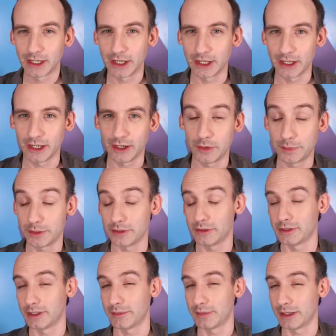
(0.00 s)
I hope you
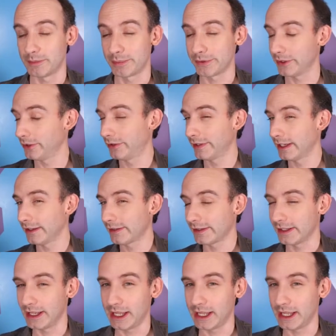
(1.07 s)
enjoyed my process,